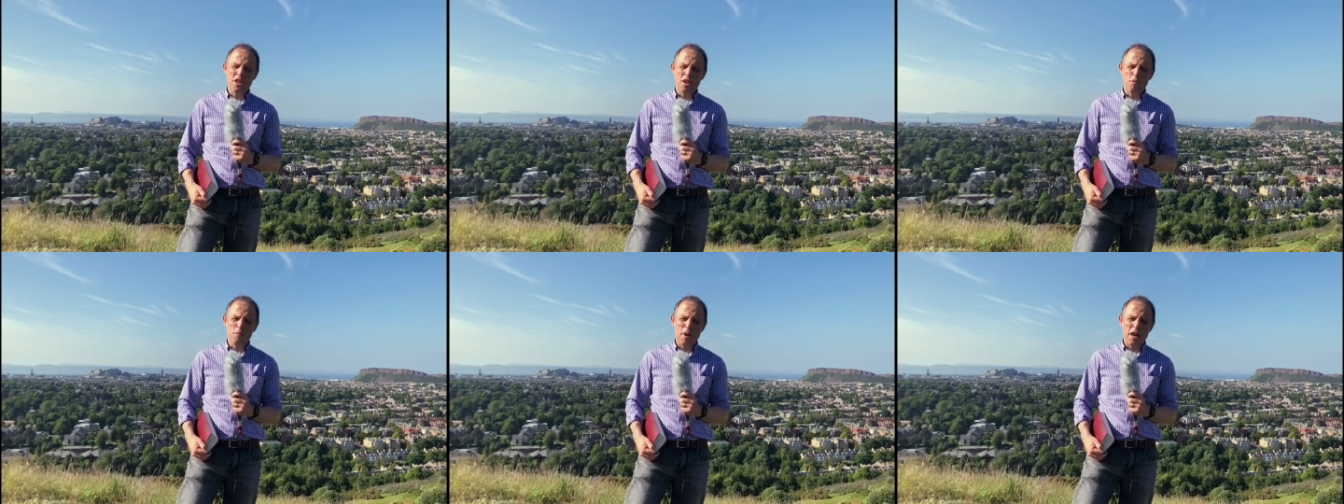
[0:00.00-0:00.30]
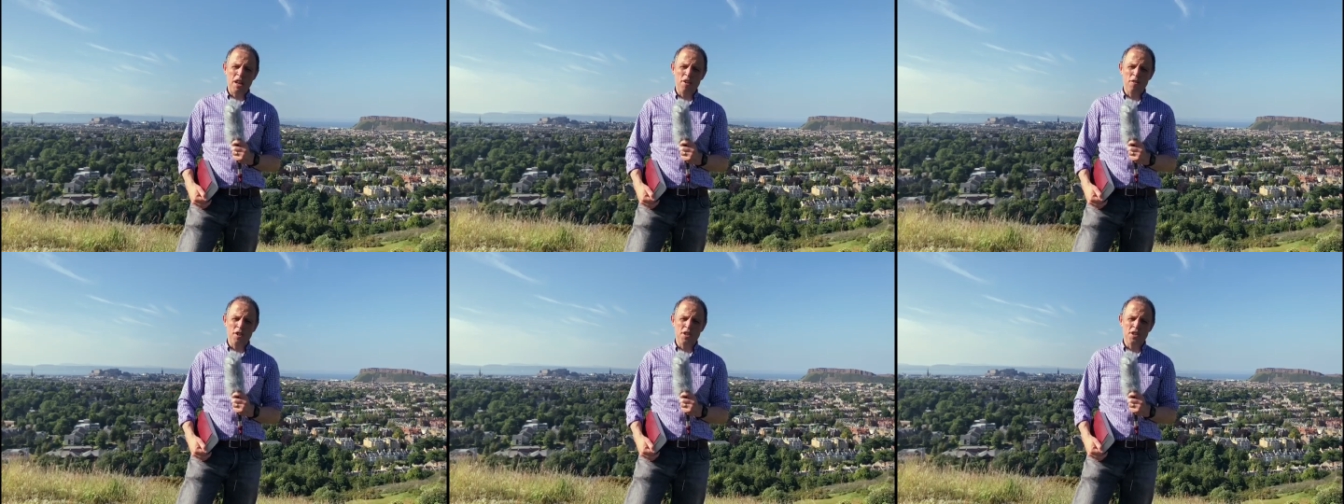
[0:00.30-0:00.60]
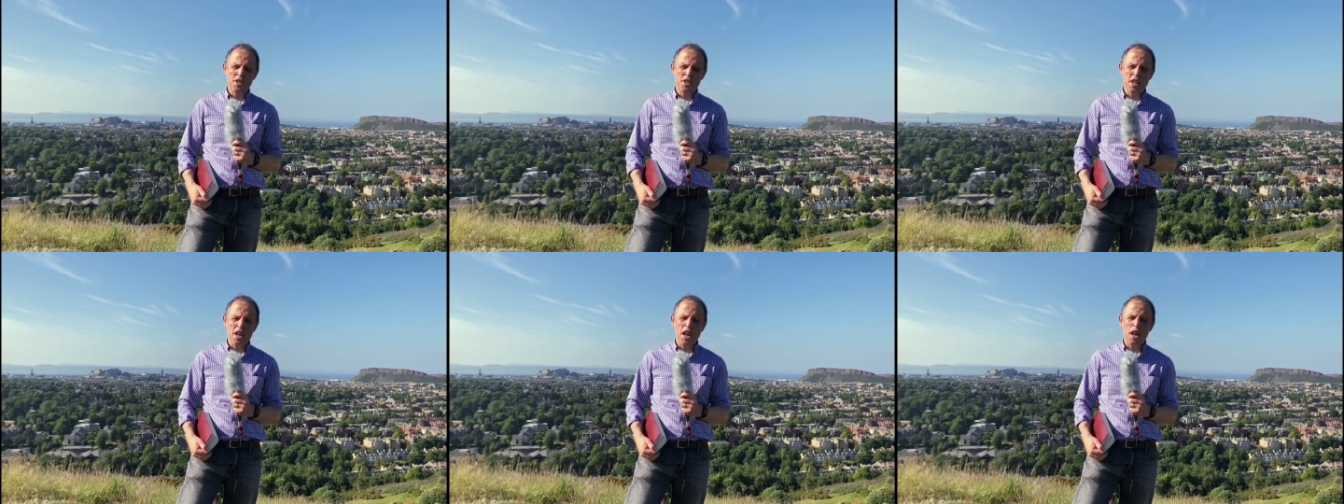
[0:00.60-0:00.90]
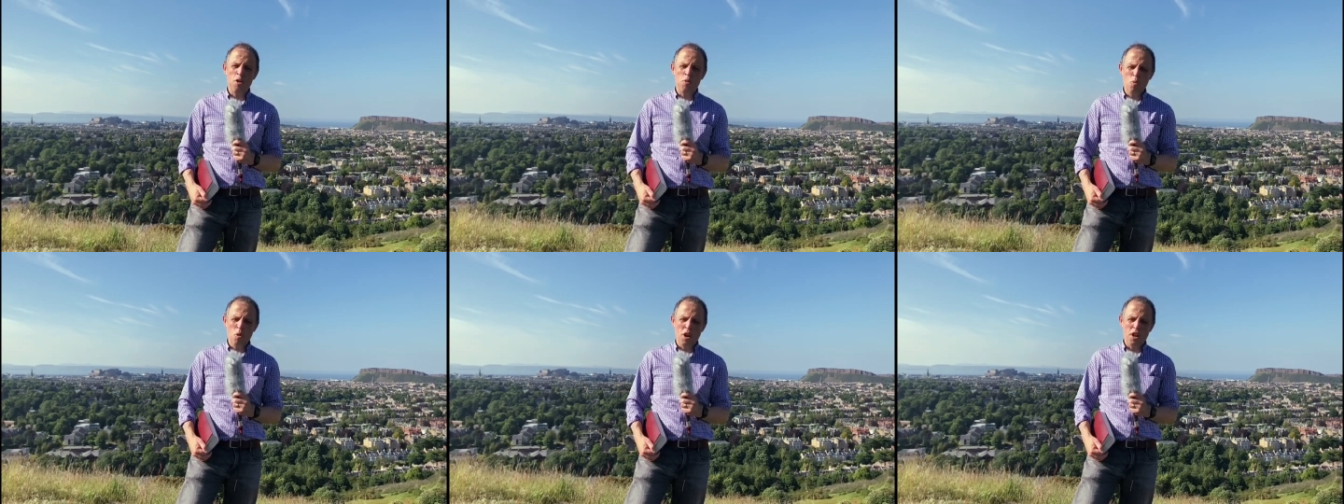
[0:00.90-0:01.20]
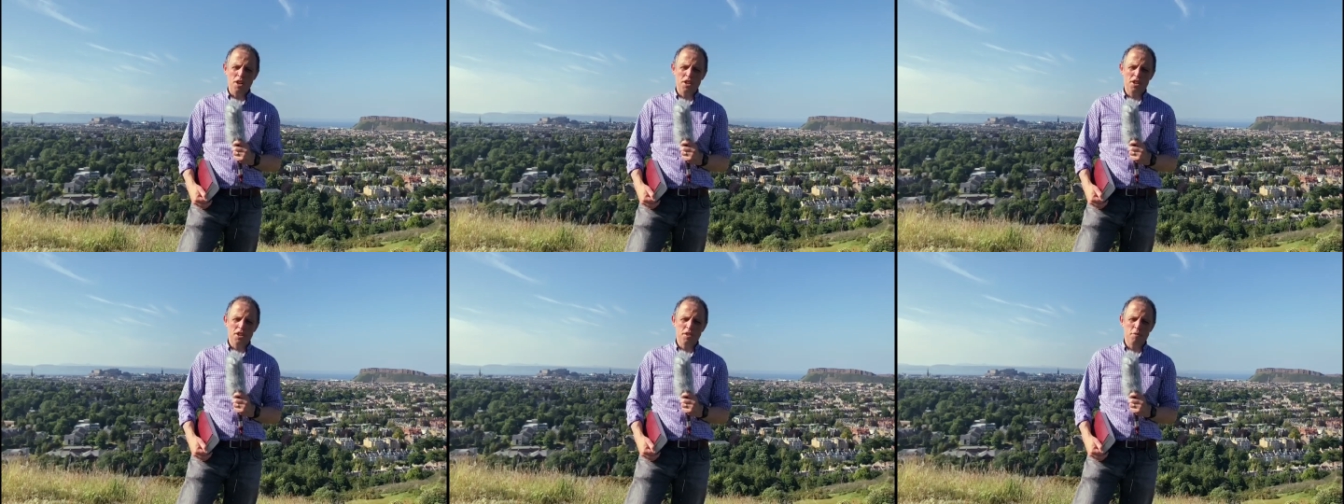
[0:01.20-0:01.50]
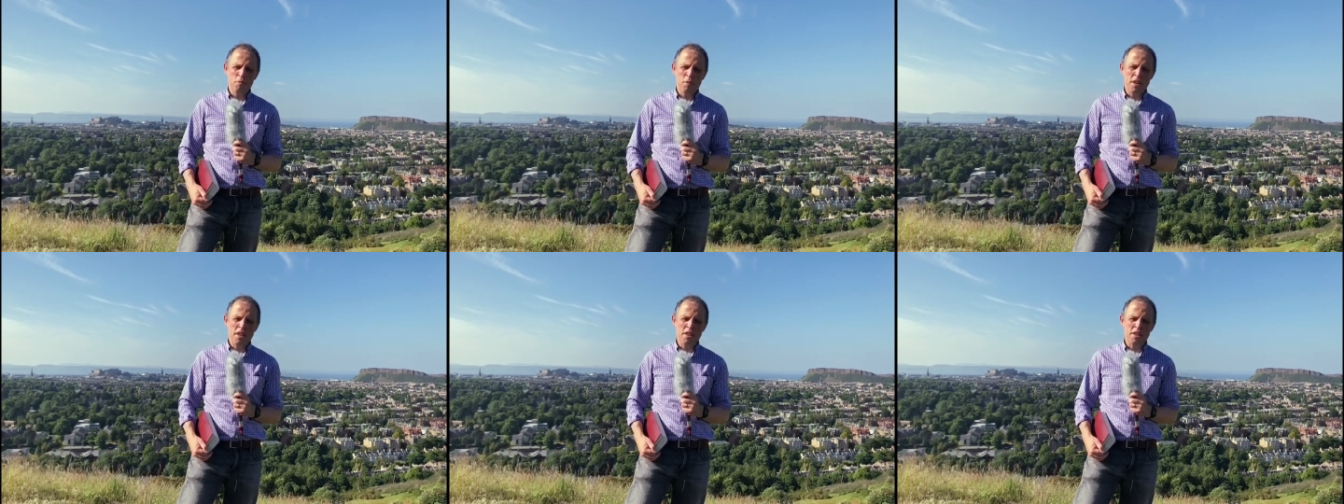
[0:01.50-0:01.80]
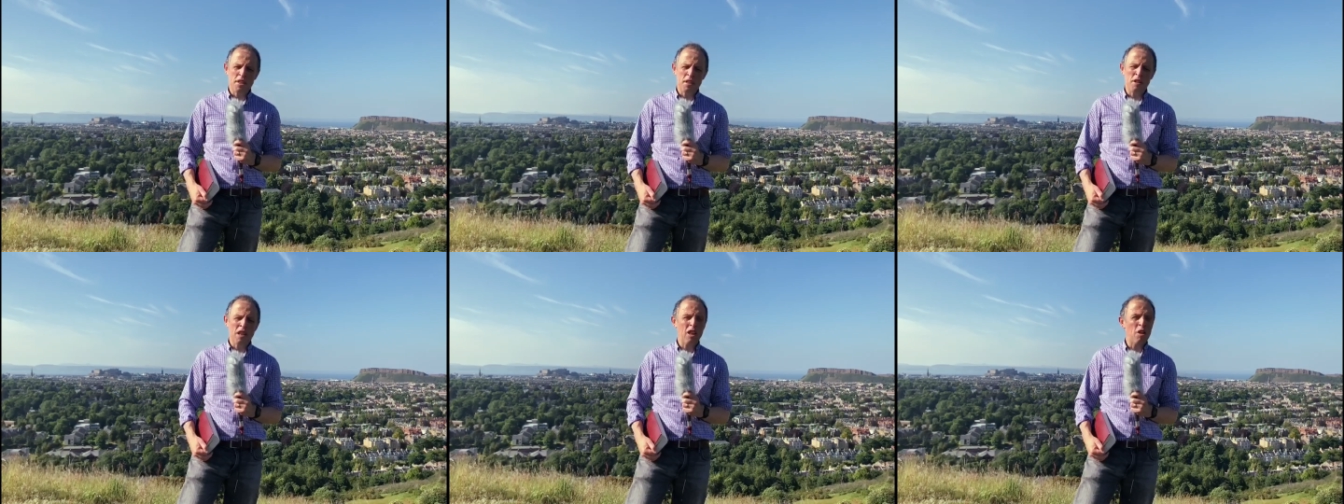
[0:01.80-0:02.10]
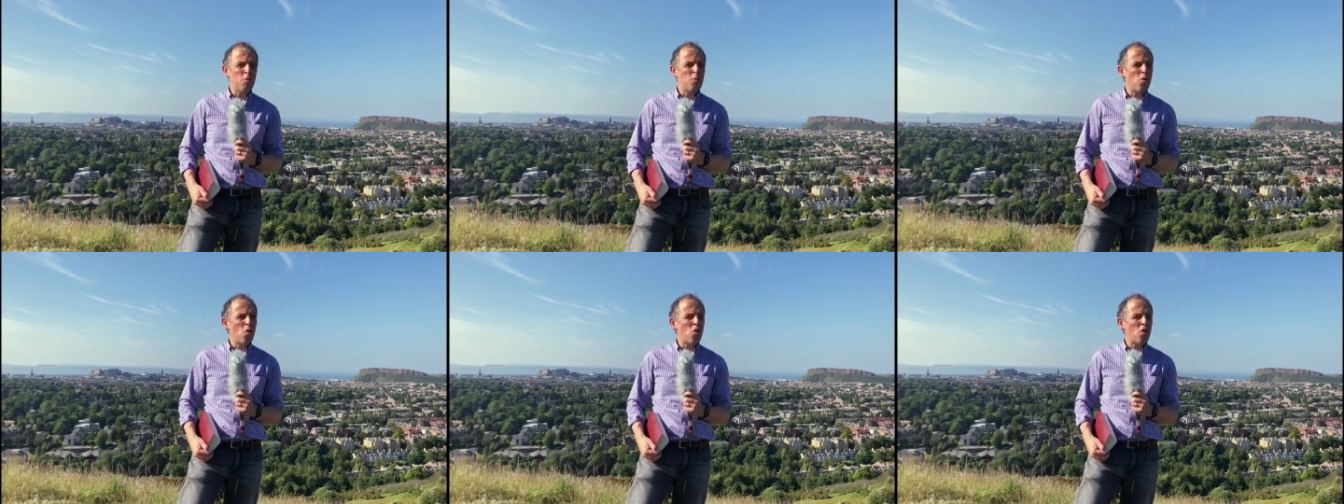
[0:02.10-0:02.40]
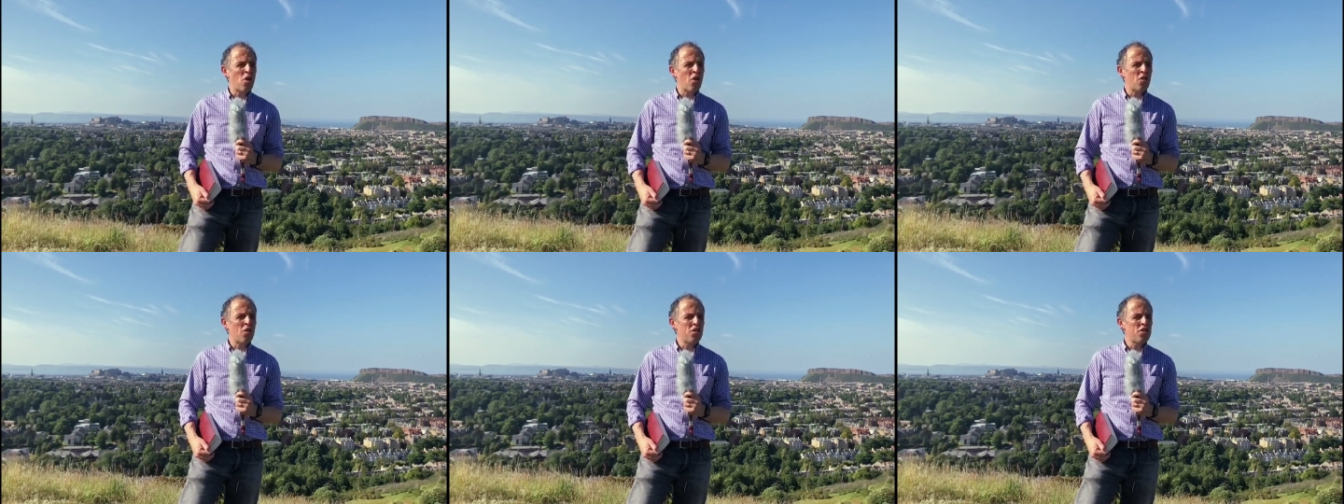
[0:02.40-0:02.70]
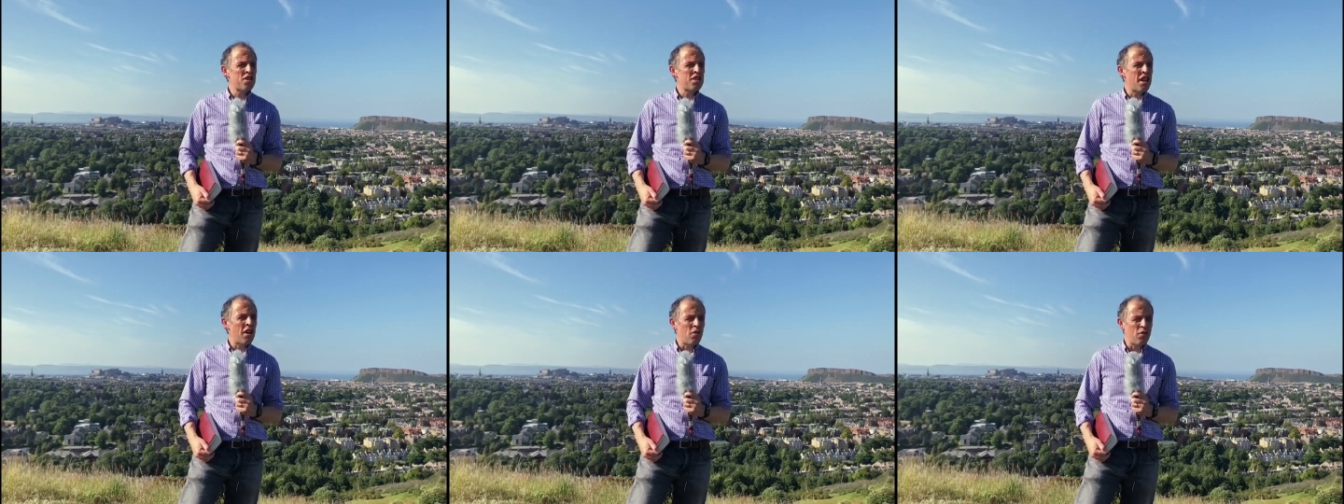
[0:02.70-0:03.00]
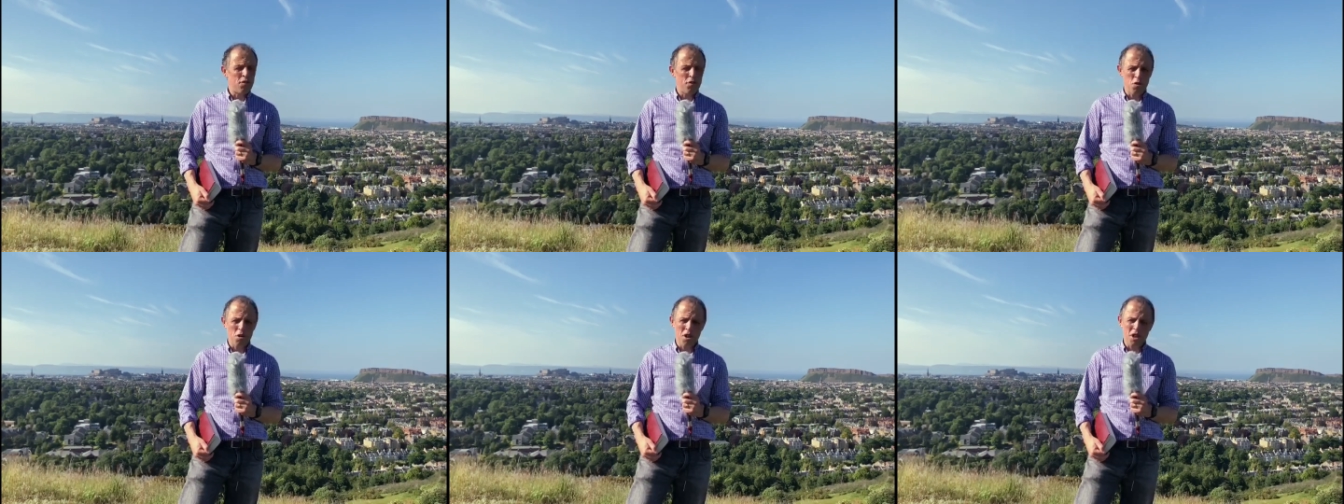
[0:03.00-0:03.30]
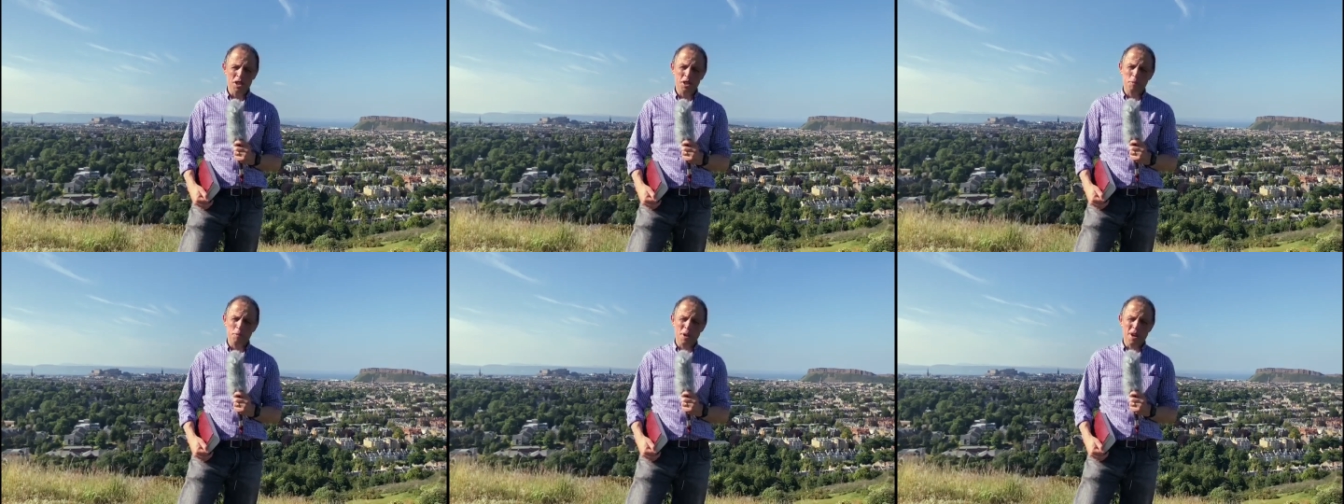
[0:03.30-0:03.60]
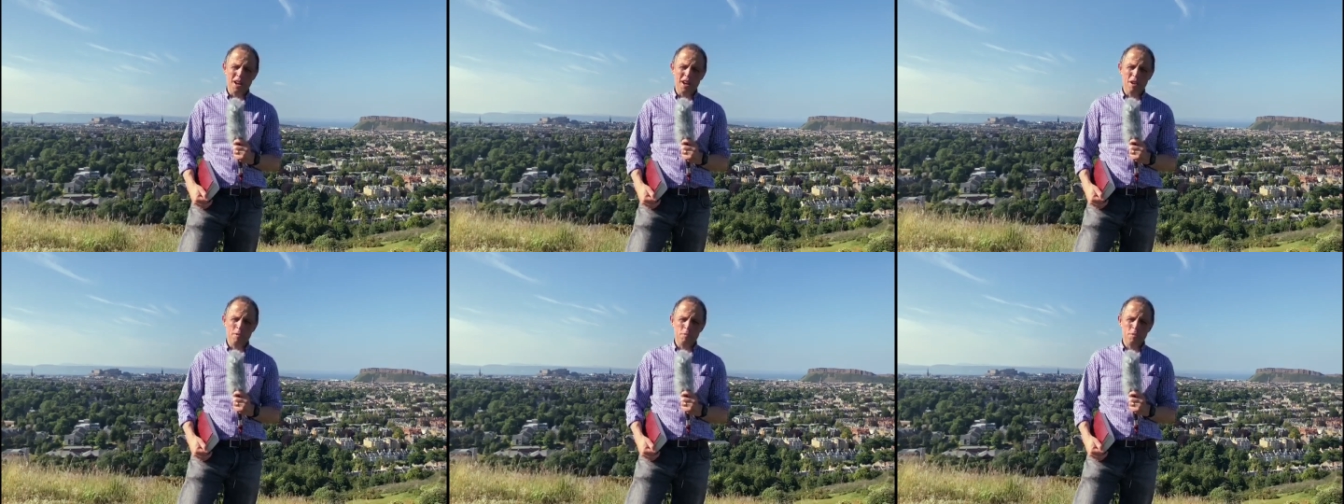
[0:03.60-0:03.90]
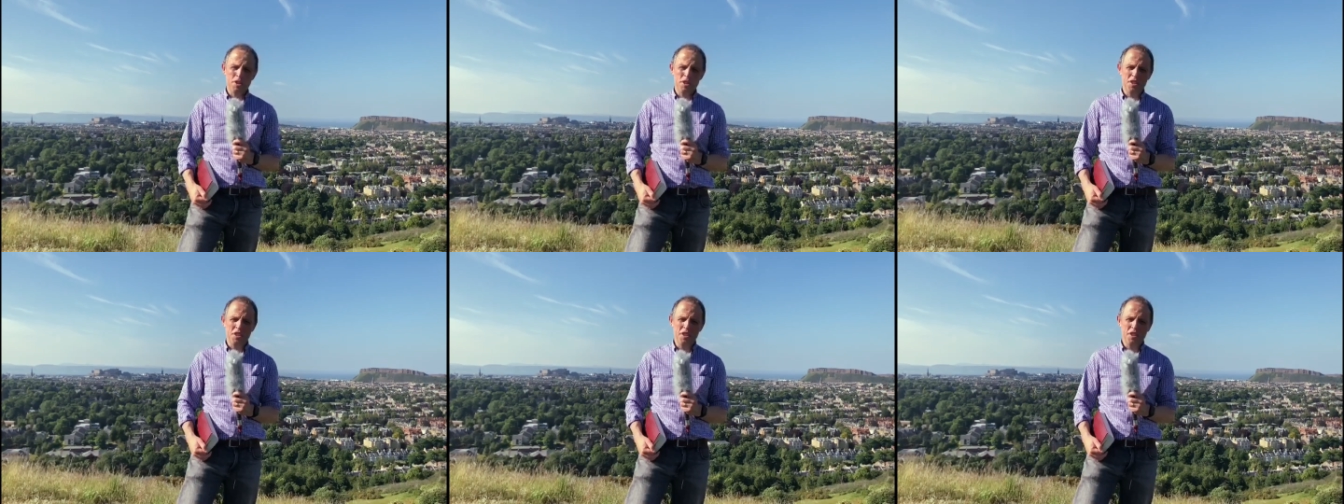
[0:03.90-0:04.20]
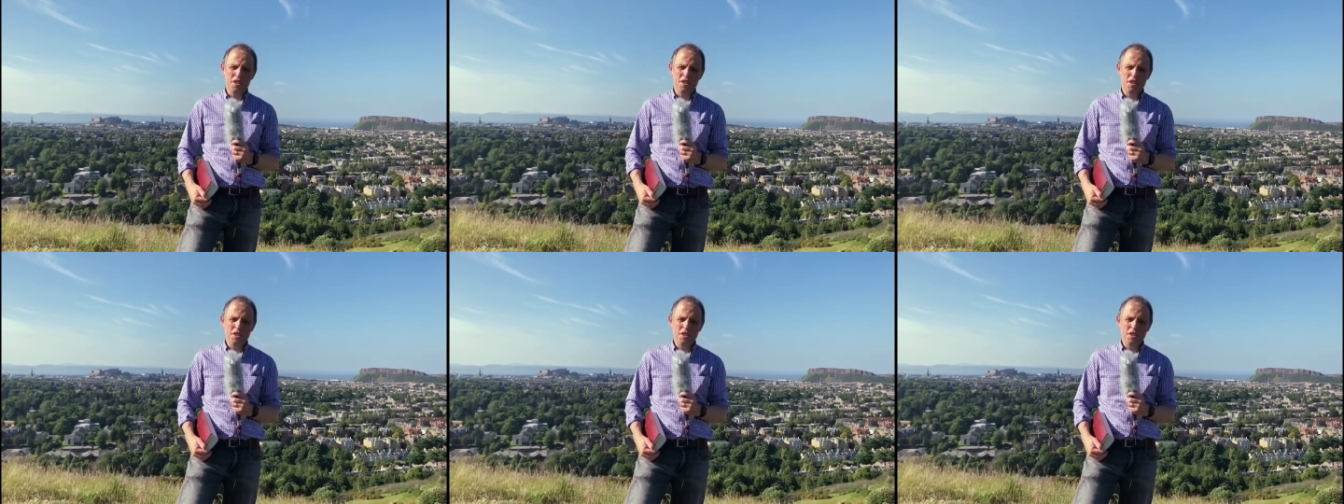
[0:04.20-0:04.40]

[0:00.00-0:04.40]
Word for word: turned many of us inwards, made us a little more self-focused perhaps.